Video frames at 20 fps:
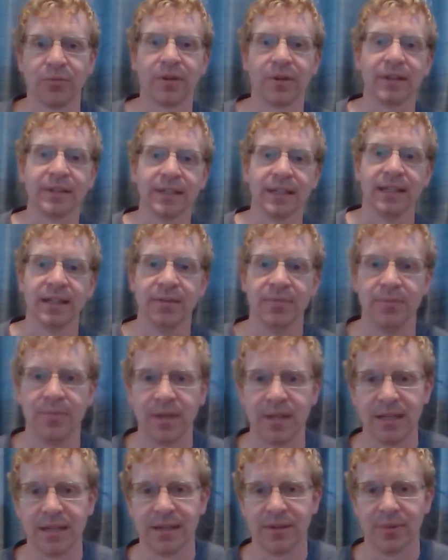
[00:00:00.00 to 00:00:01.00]
and
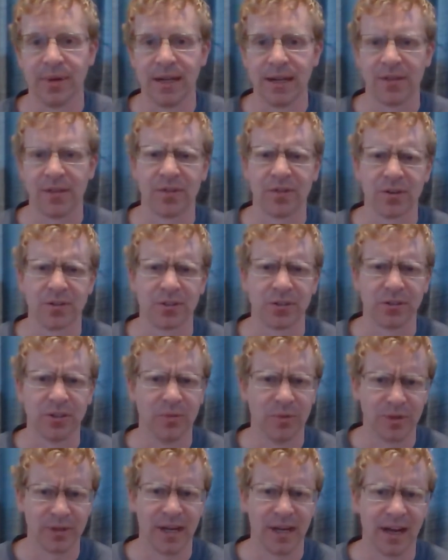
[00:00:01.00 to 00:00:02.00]
really be, in a way, the
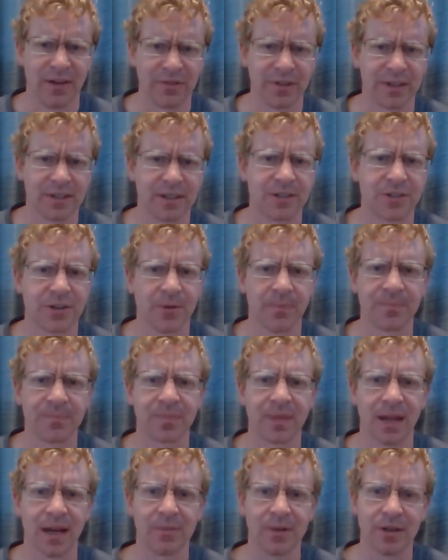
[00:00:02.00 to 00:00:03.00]
first global conflict.
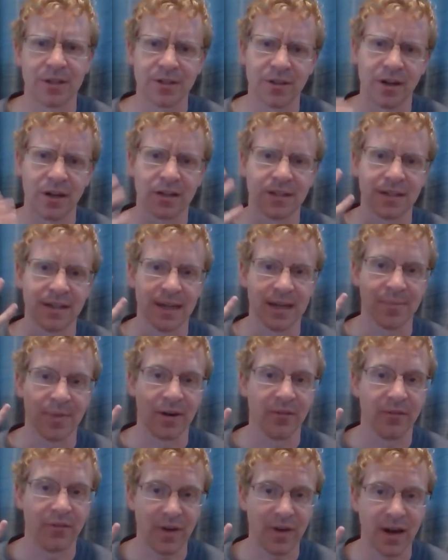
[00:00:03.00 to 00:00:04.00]
So I'm going to talk
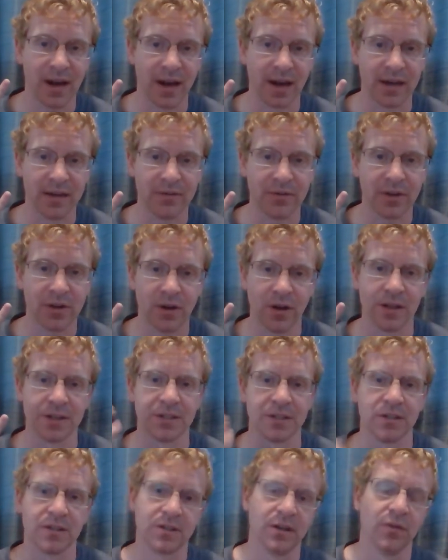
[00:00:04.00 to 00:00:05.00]
today about 5
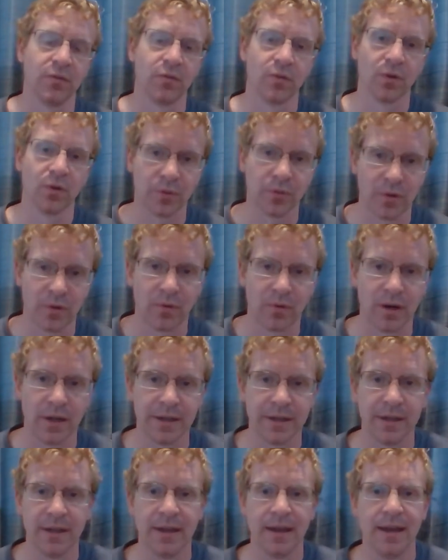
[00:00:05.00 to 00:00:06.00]
causes of World
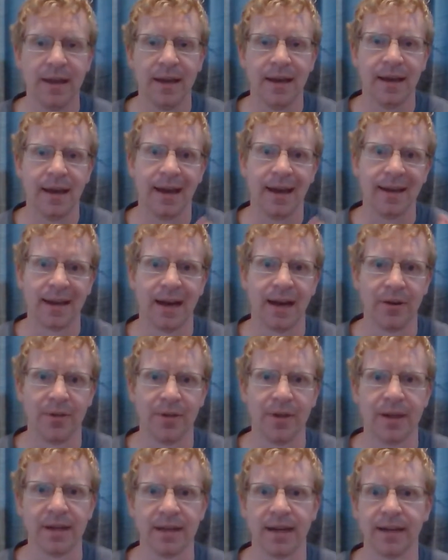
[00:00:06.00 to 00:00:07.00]
War I
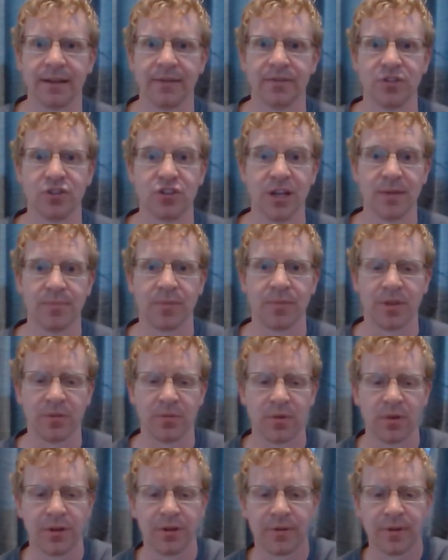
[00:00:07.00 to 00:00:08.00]
and how they kind of
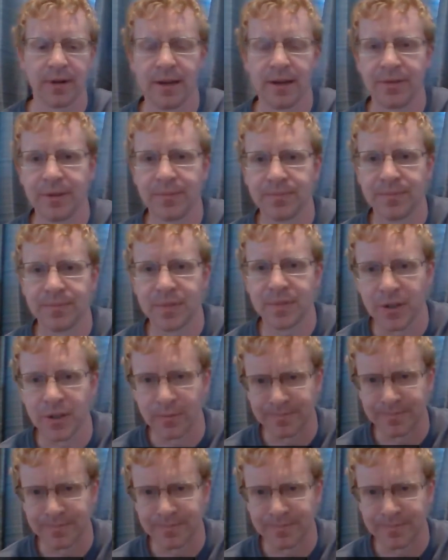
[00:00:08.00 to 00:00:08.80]
shaped the world around them.